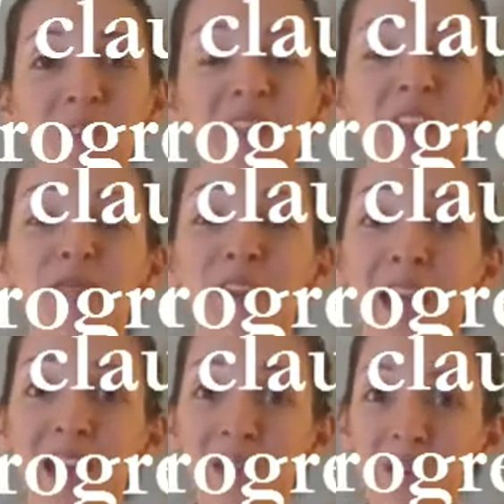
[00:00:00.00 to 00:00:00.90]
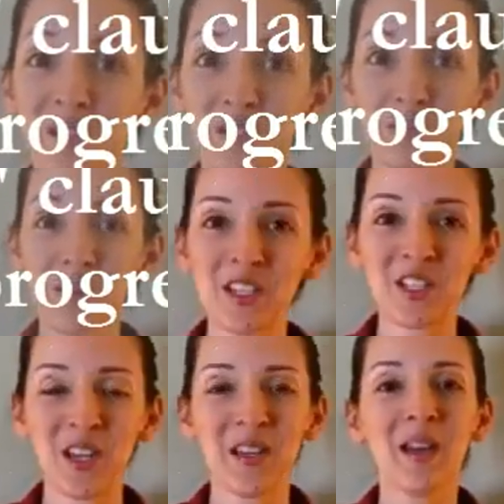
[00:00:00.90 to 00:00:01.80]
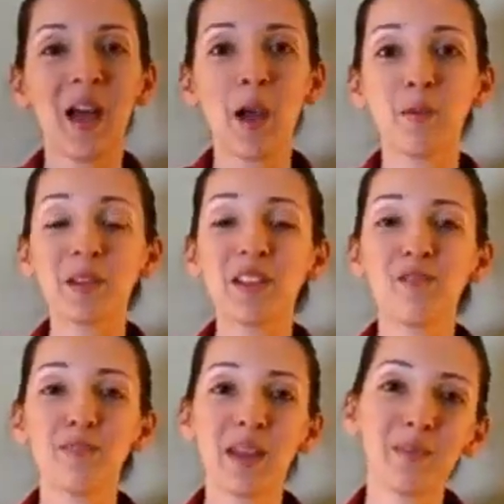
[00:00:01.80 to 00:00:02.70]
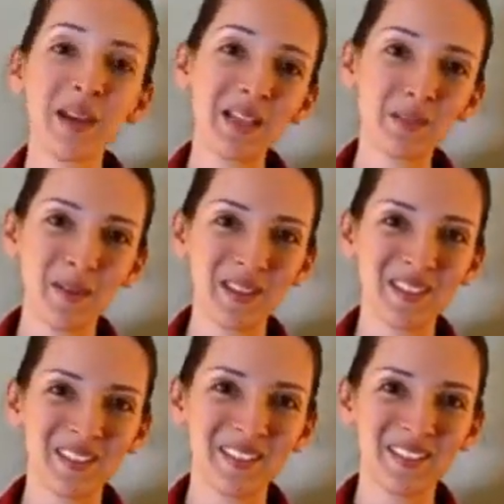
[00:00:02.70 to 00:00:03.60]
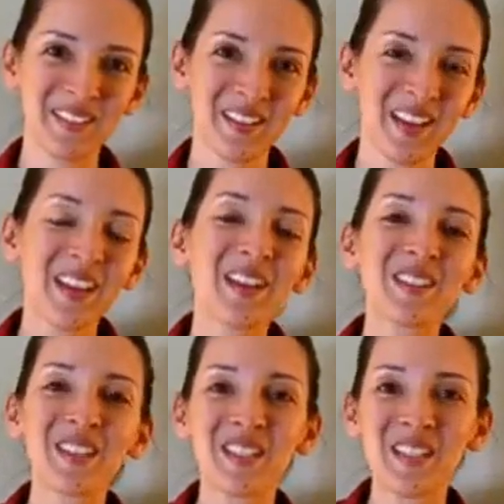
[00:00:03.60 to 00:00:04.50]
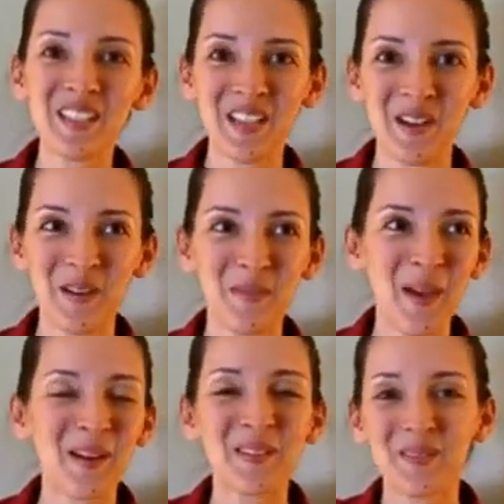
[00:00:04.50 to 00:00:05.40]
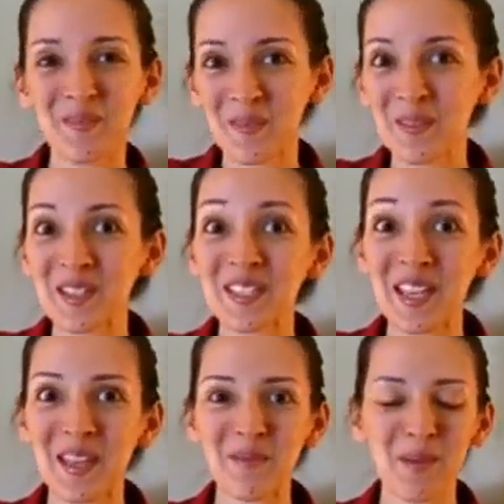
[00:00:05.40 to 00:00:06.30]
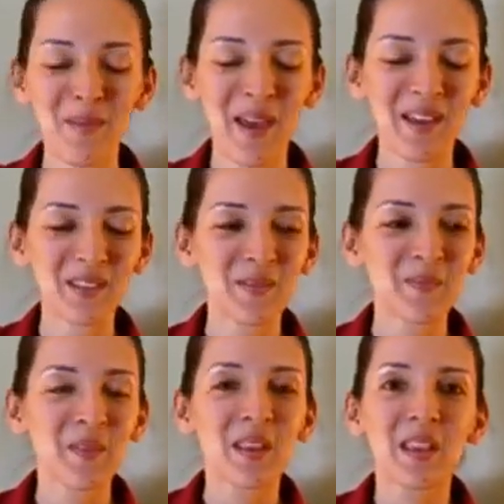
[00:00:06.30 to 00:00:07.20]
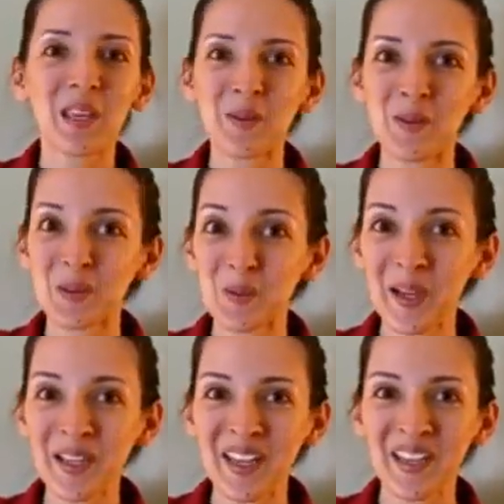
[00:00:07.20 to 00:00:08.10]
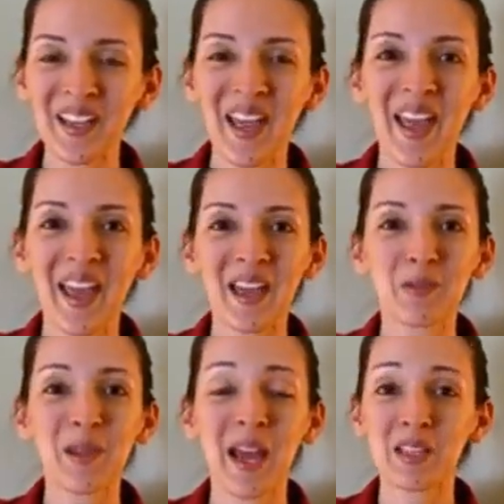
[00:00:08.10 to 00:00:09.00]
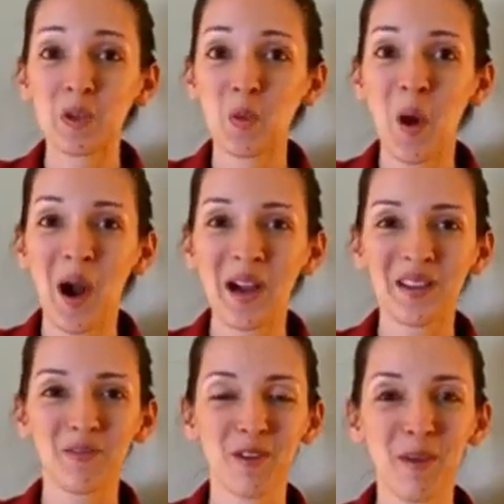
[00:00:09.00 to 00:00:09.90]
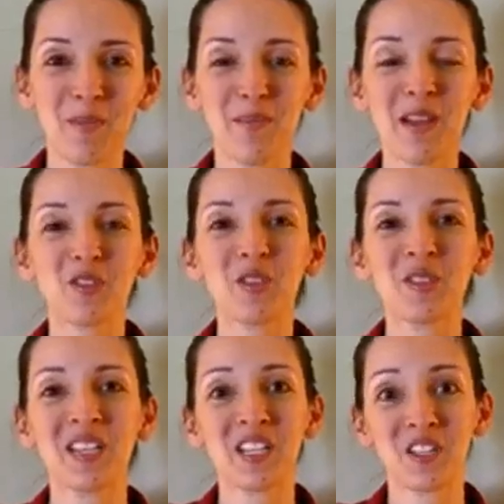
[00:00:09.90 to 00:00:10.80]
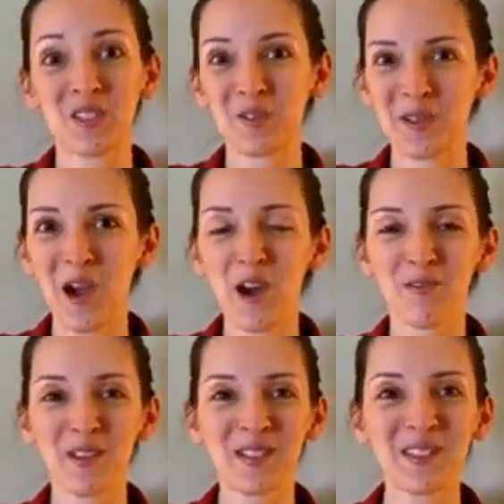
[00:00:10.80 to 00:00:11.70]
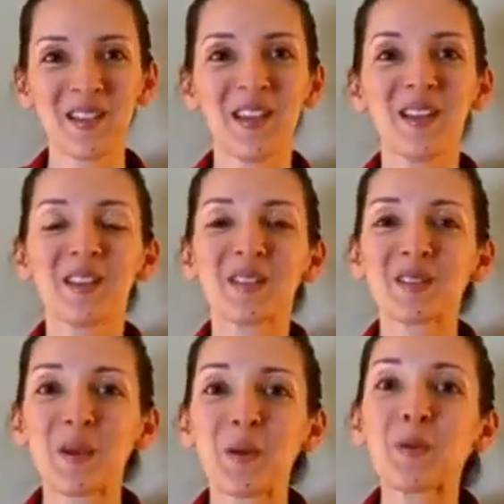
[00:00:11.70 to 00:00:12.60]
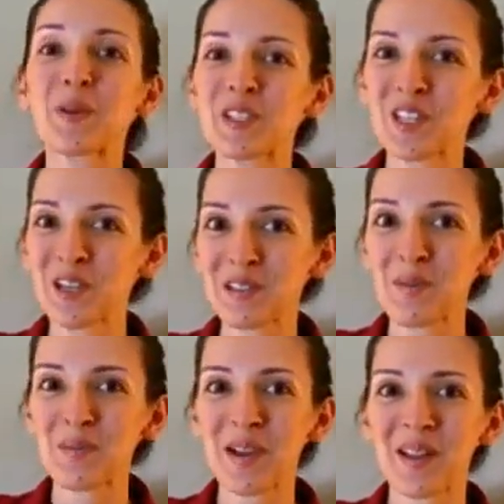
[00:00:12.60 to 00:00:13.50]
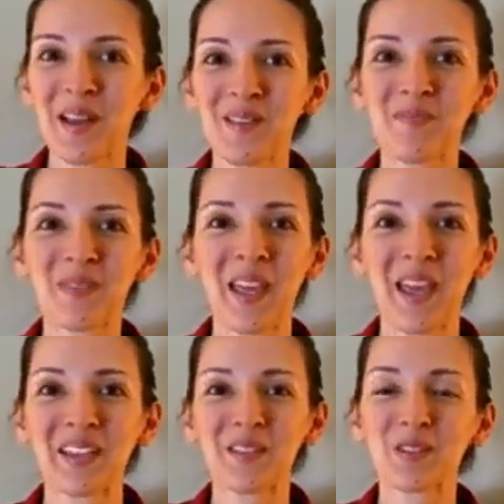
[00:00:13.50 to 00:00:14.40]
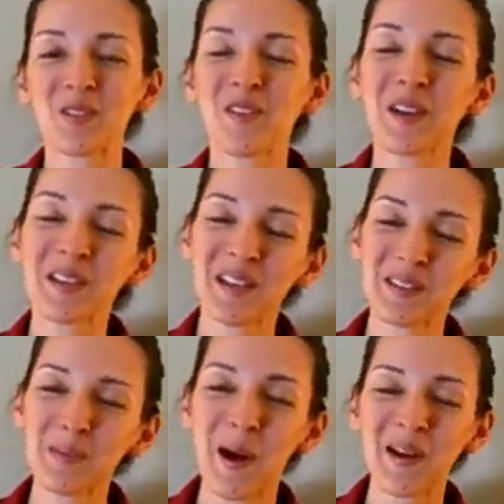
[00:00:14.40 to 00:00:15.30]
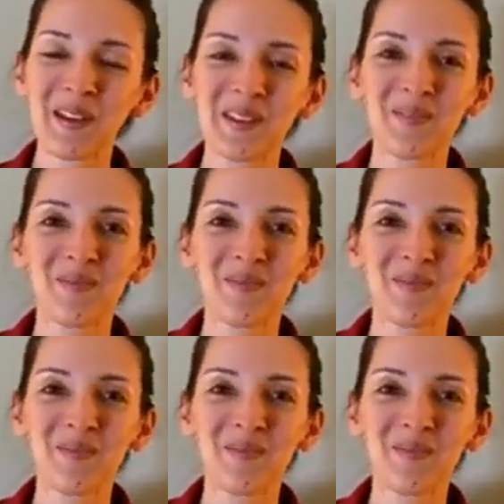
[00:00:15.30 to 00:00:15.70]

you that if I hadn't gone to Russia, I wouldn't have met my husband. Here's a detail about the day that we met. It was raining, and we had to walk from the metro station to an office. So we shared an umbrella, and it was a very nice walk.